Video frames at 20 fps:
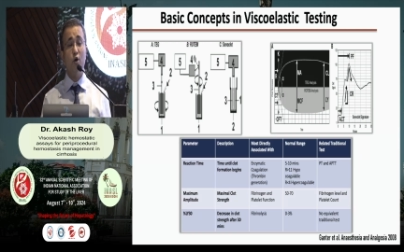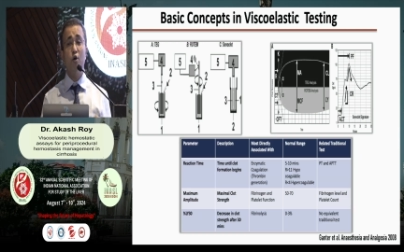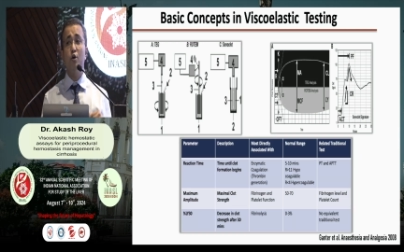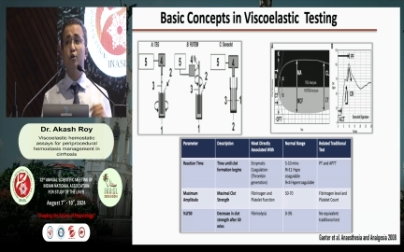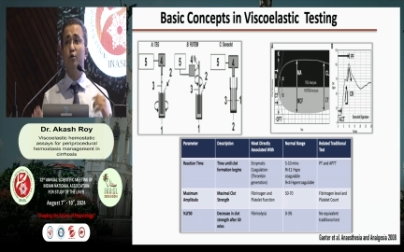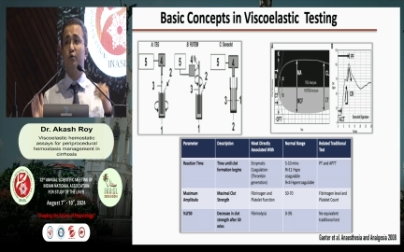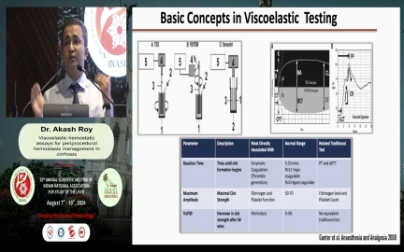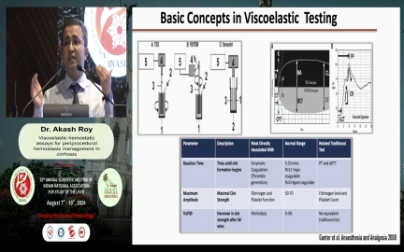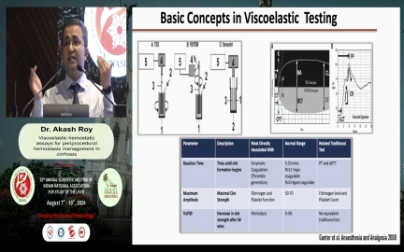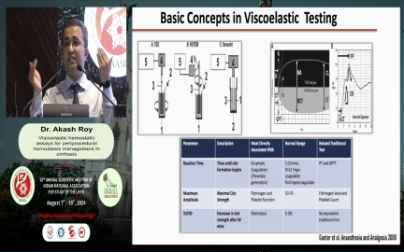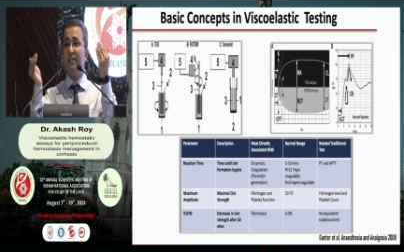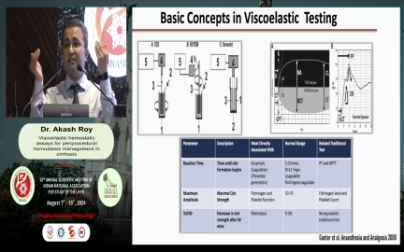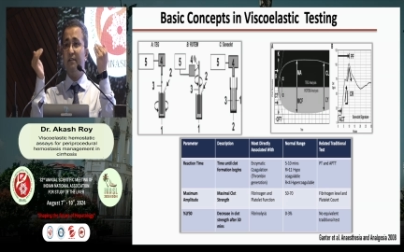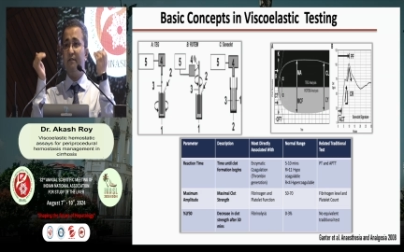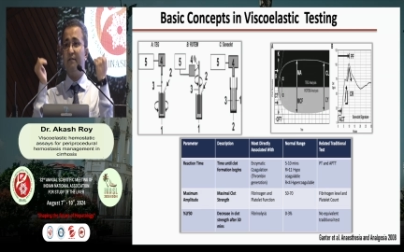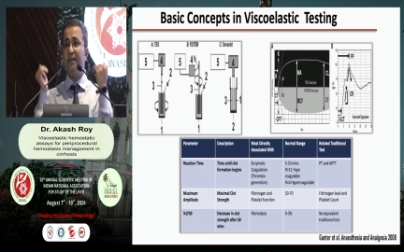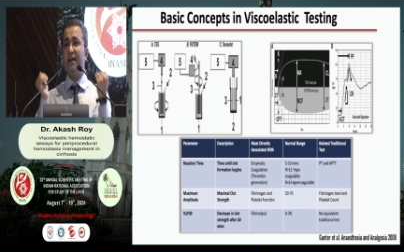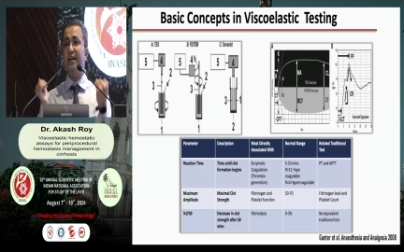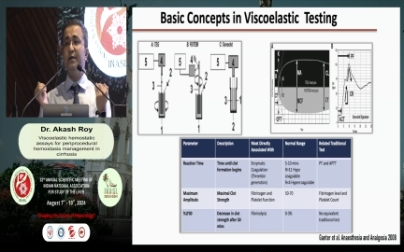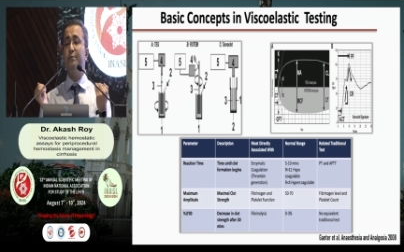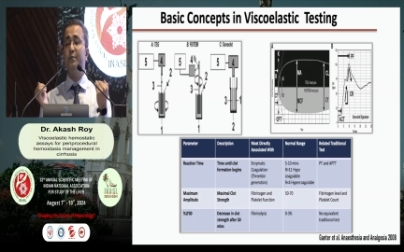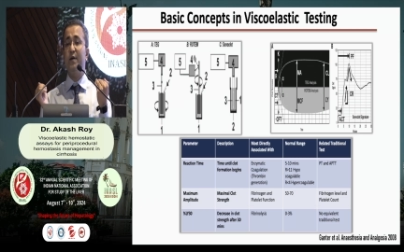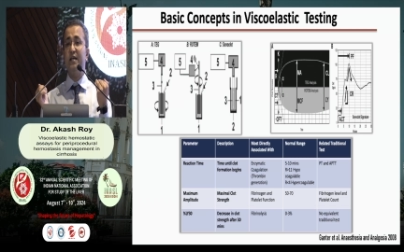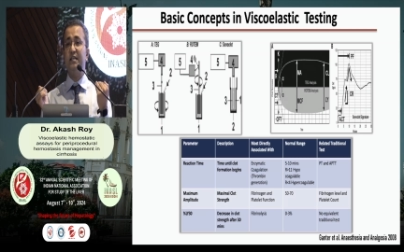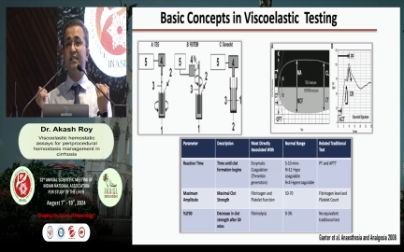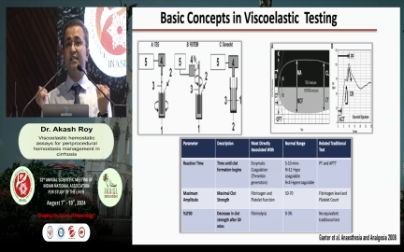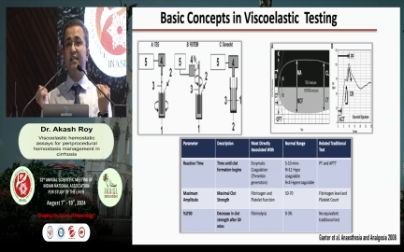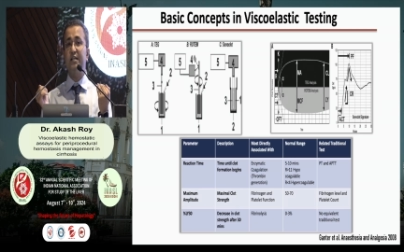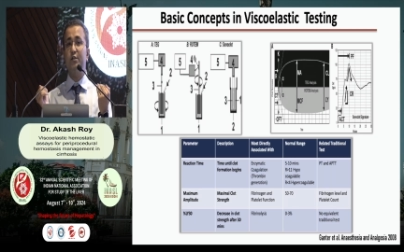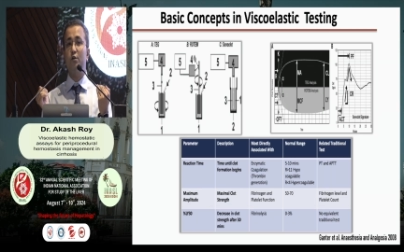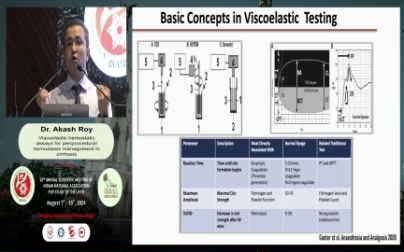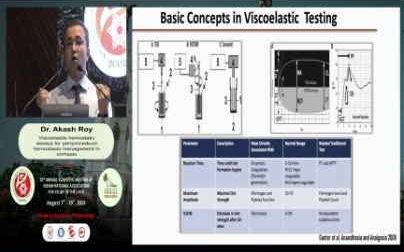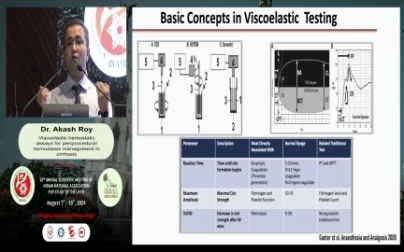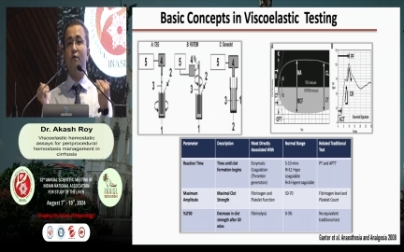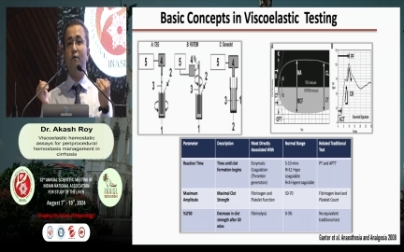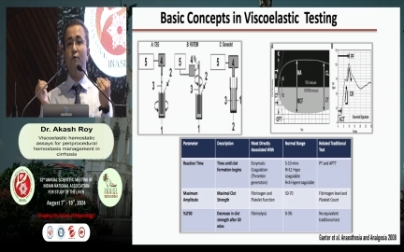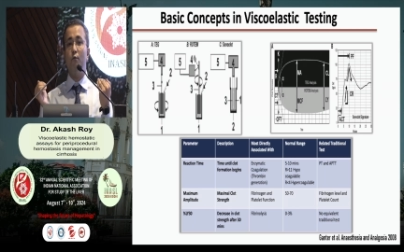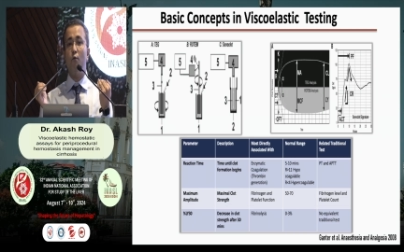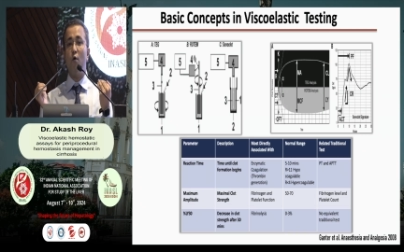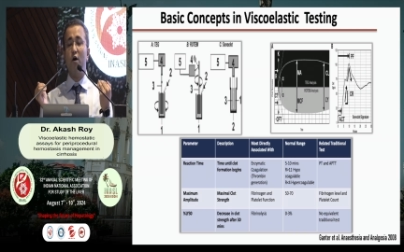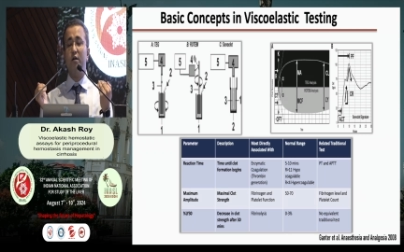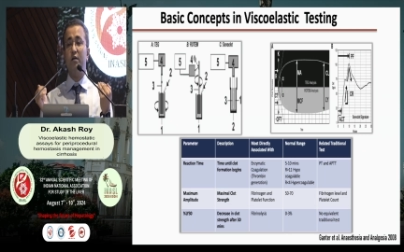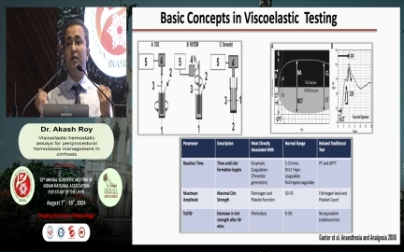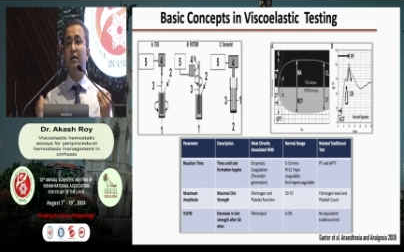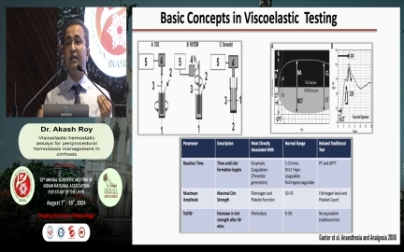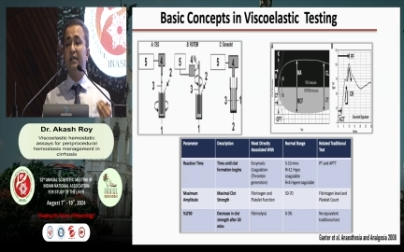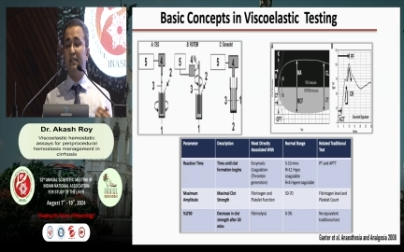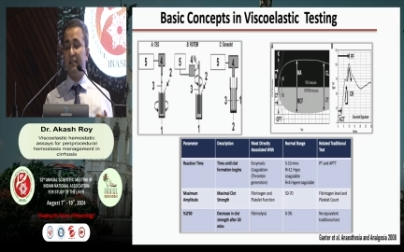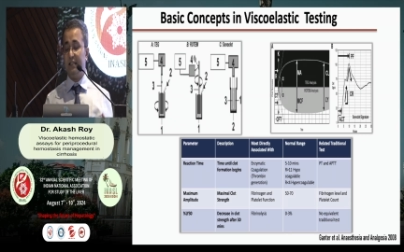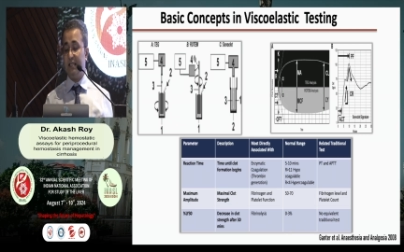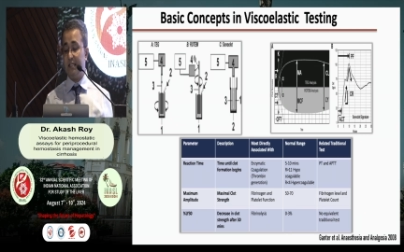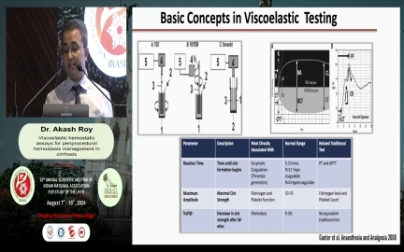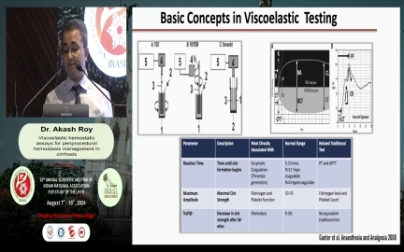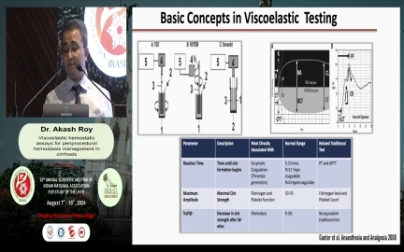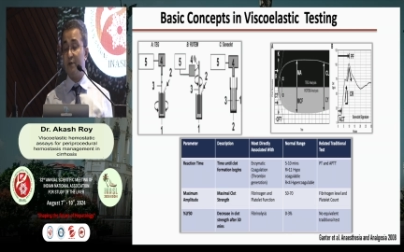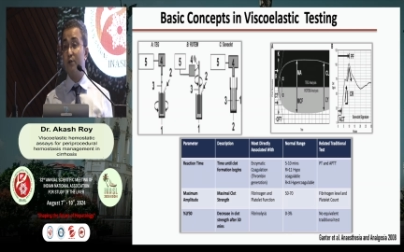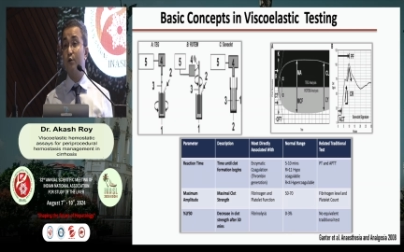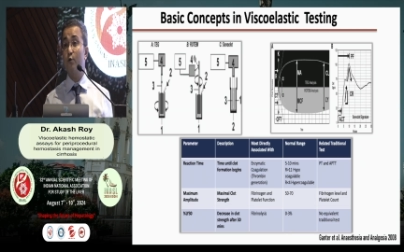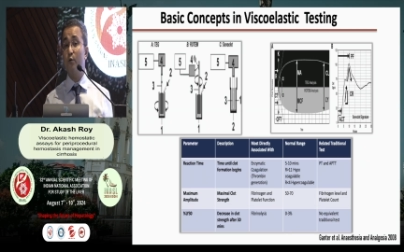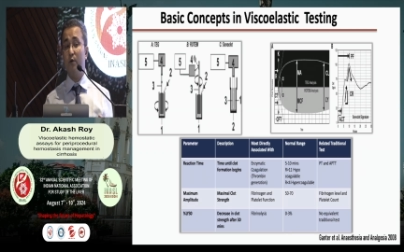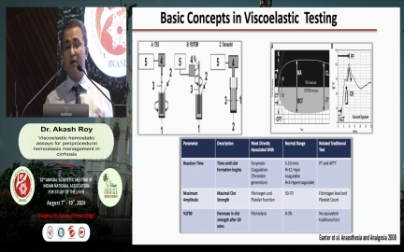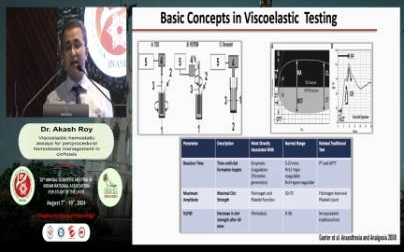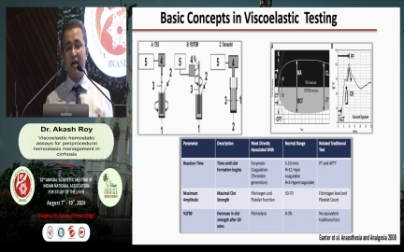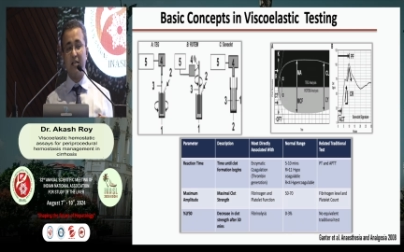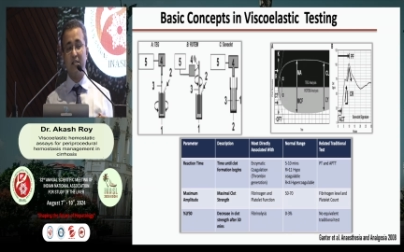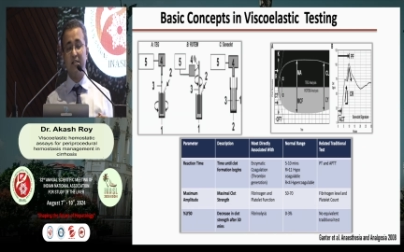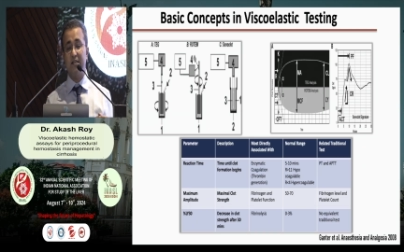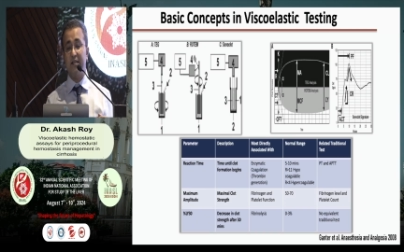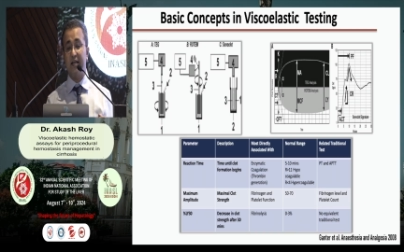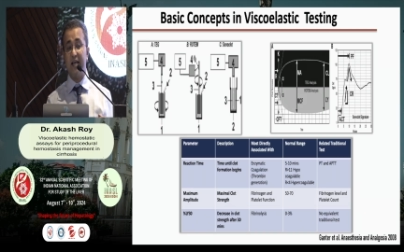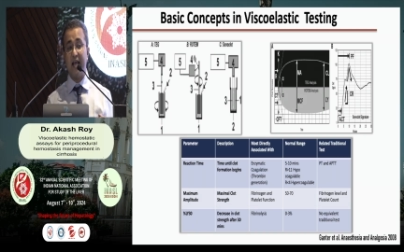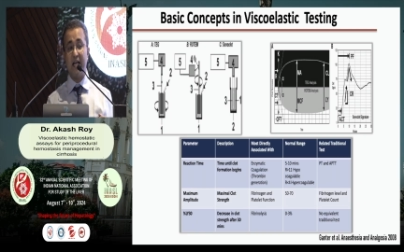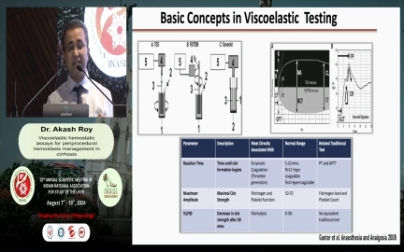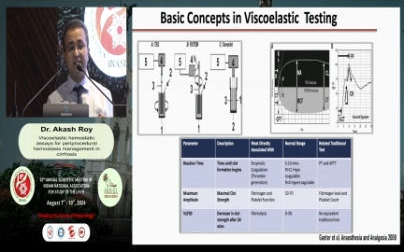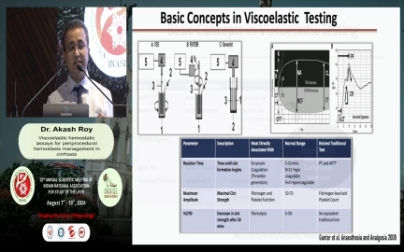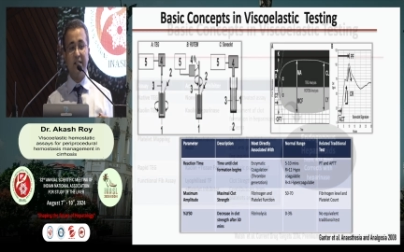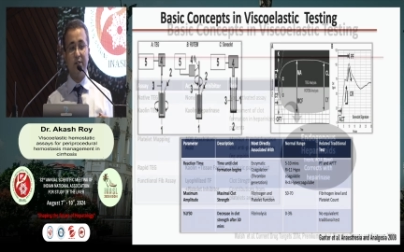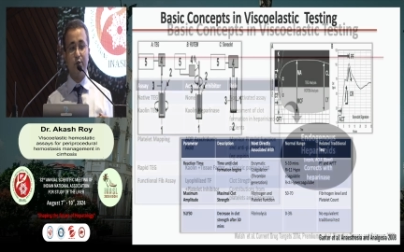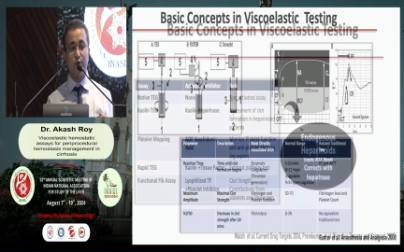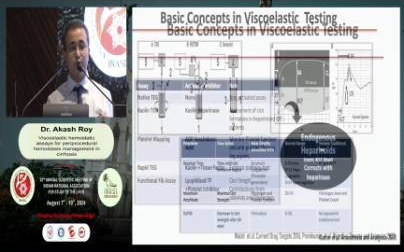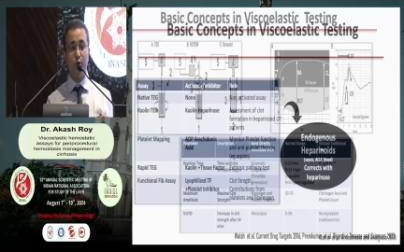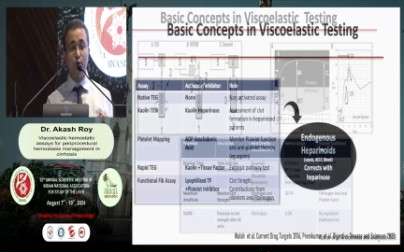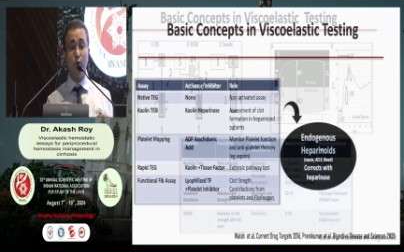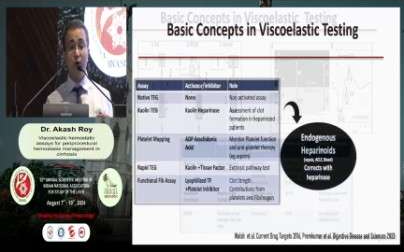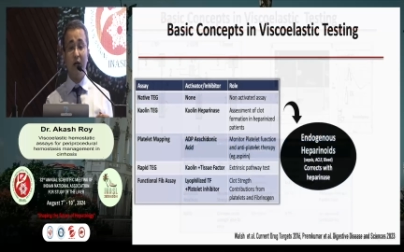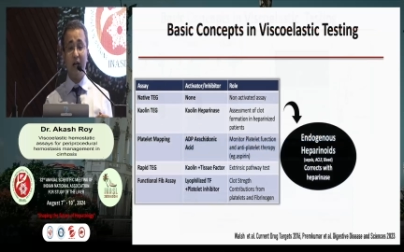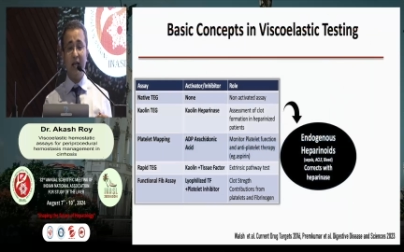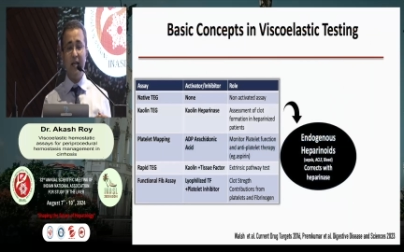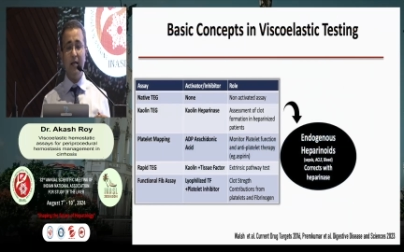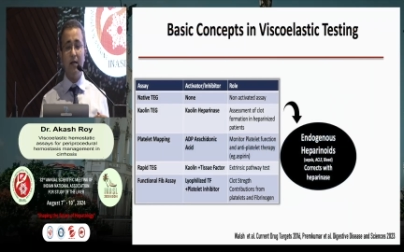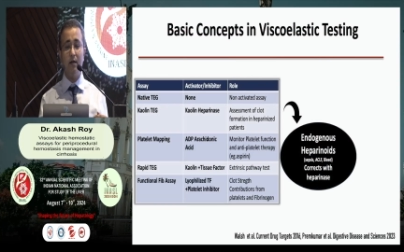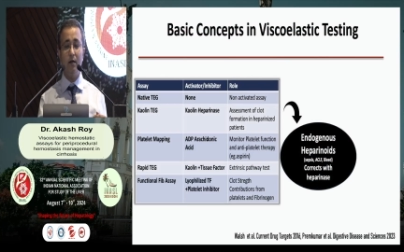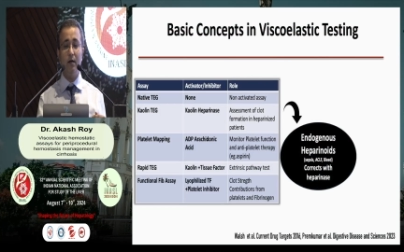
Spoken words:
So these are the very basics of what these viscoelastic assays look like.